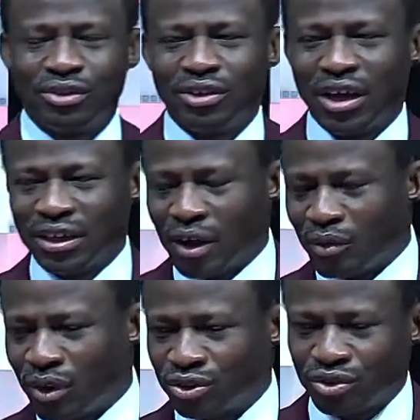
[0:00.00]
and I
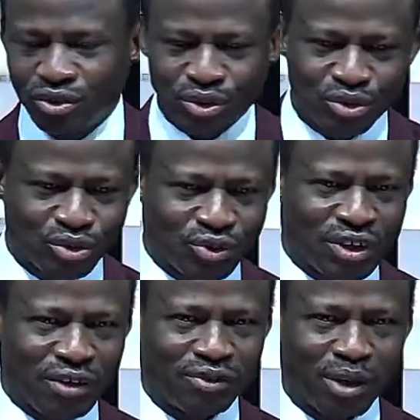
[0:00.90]
want you to say
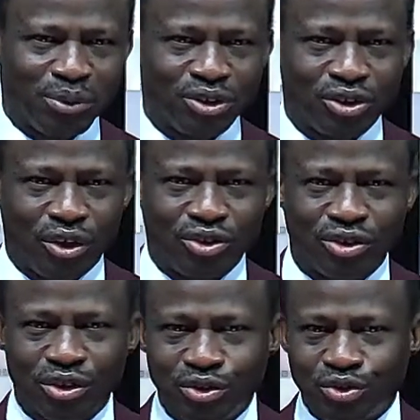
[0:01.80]
after me, church,
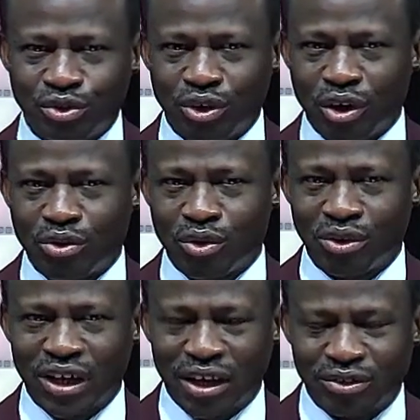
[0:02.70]
do not go
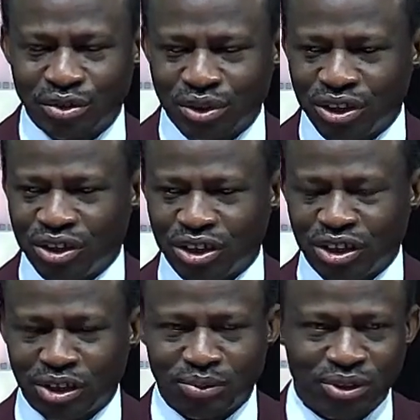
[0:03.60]
down to
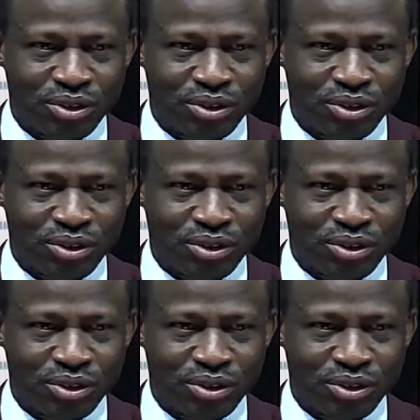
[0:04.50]
Egypt.